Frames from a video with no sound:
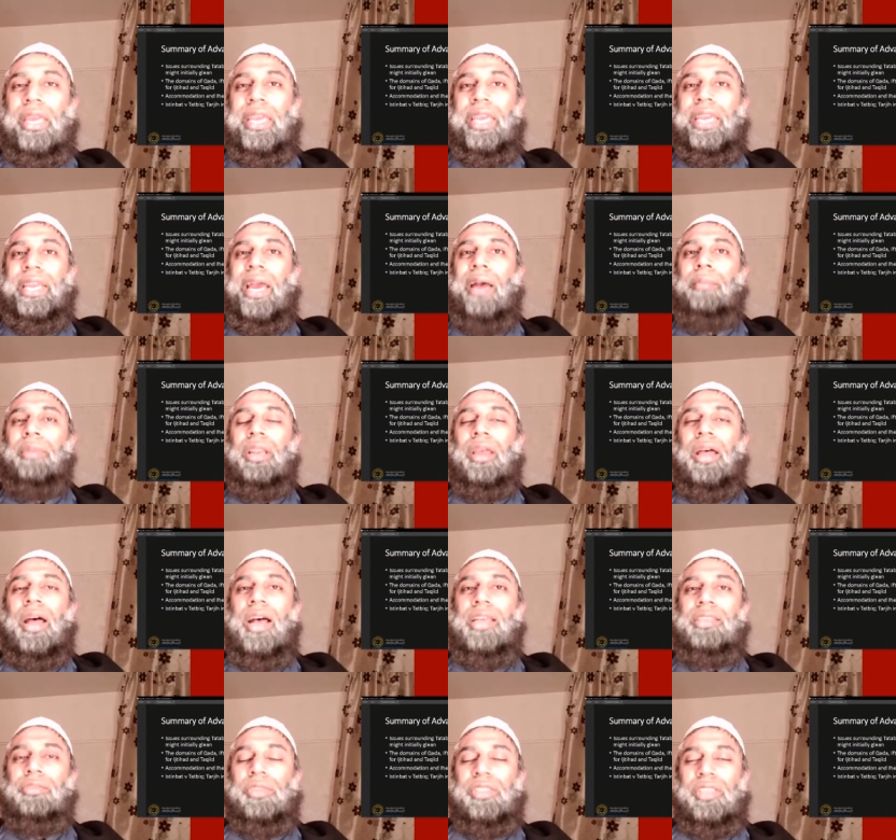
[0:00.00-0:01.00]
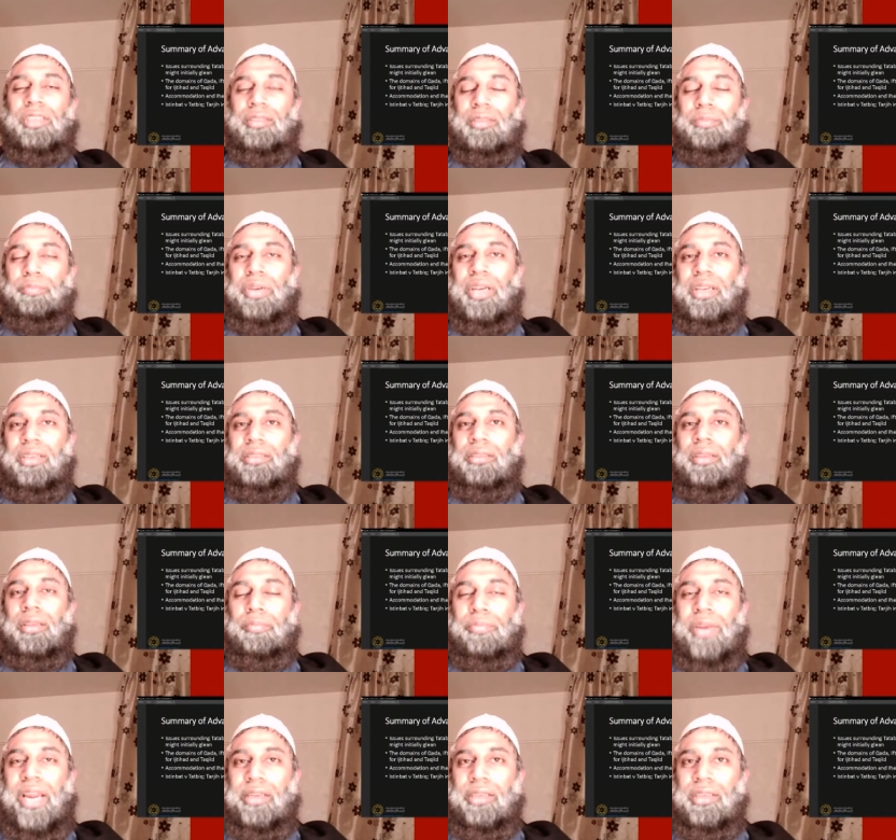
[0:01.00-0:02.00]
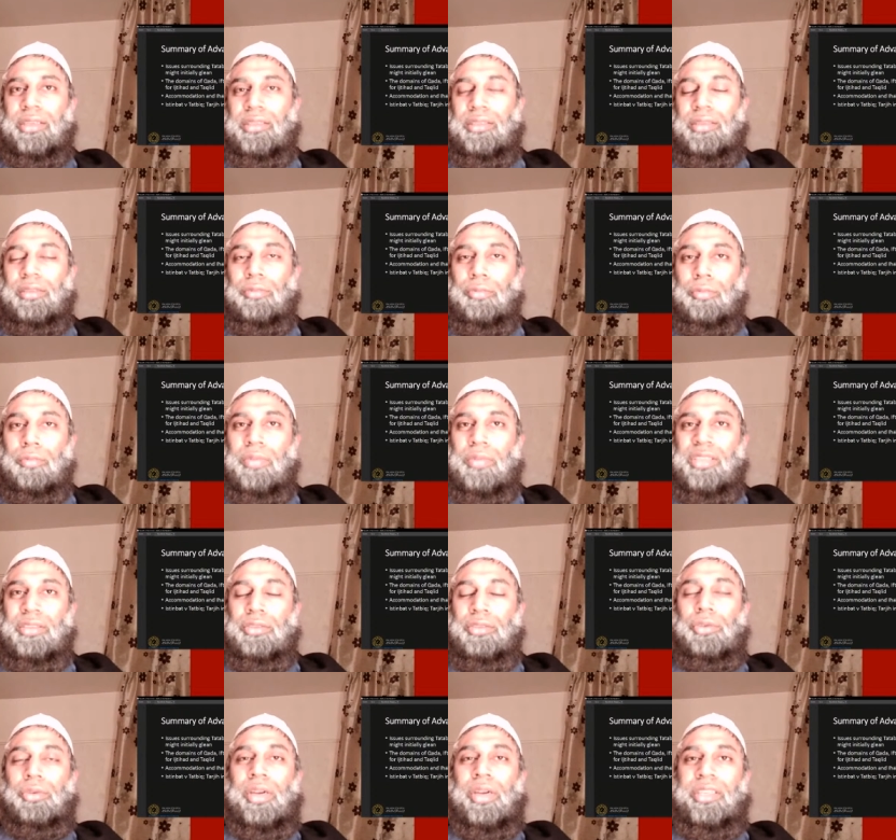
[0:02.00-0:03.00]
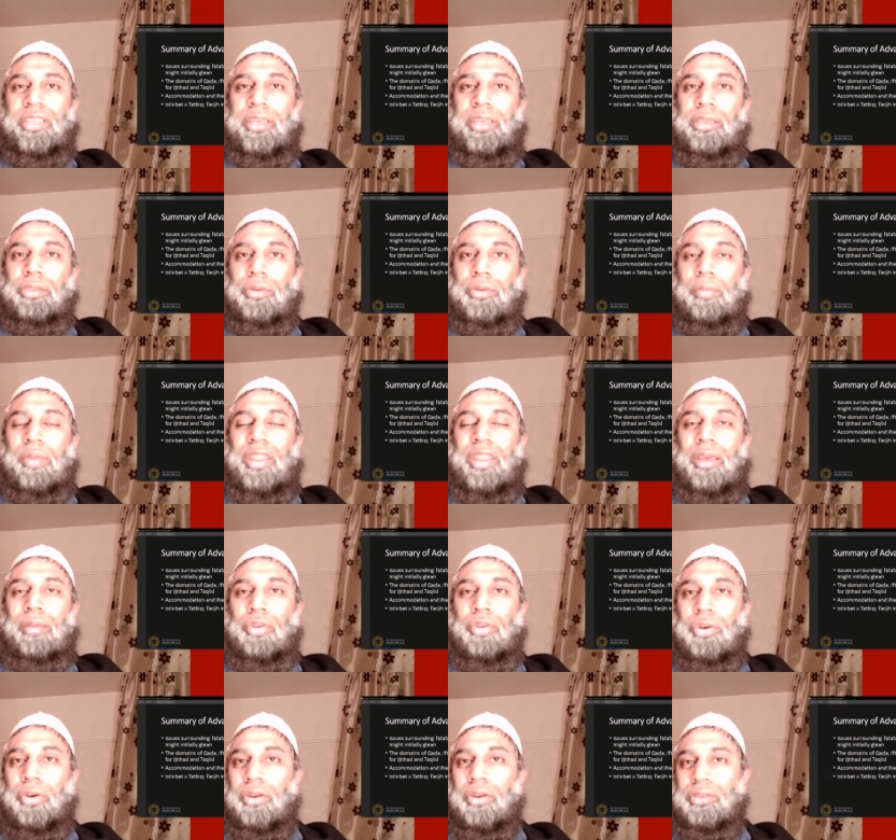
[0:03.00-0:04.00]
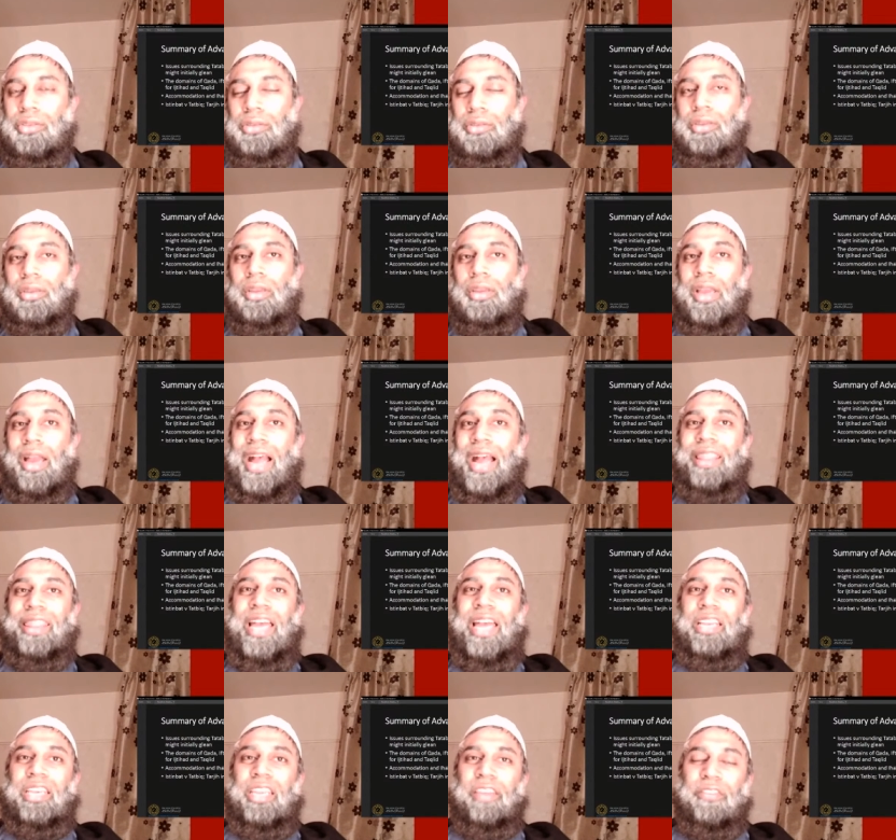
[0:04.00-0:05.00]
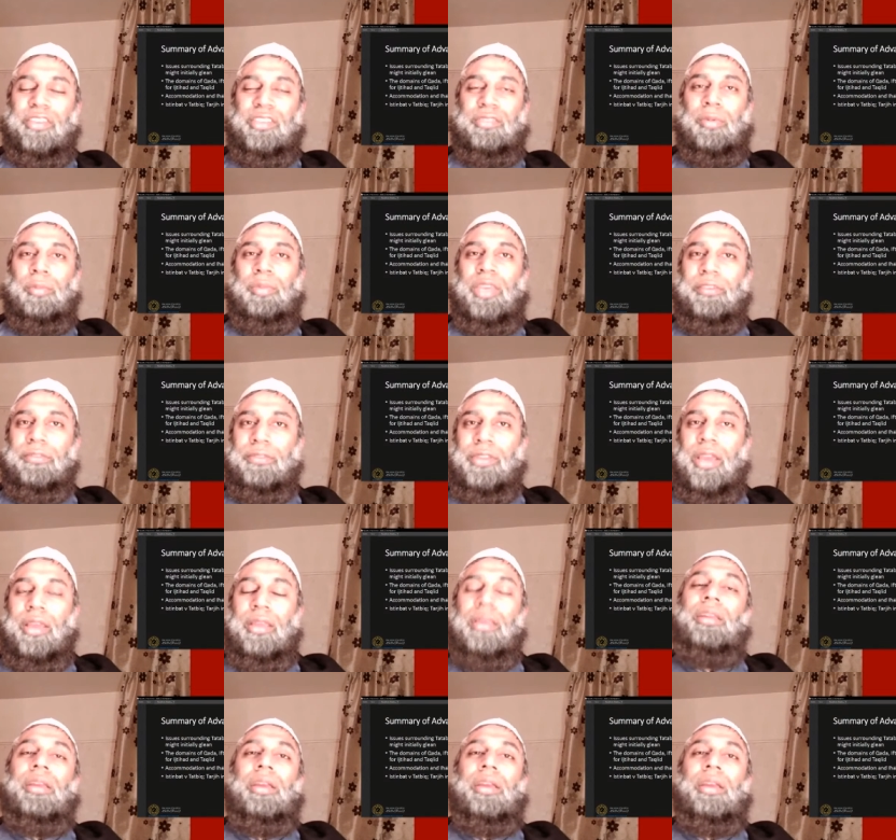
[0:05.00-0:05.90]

In amal khas, which is personal practice, must you adhere to a madhab or not? And that differs from ifta.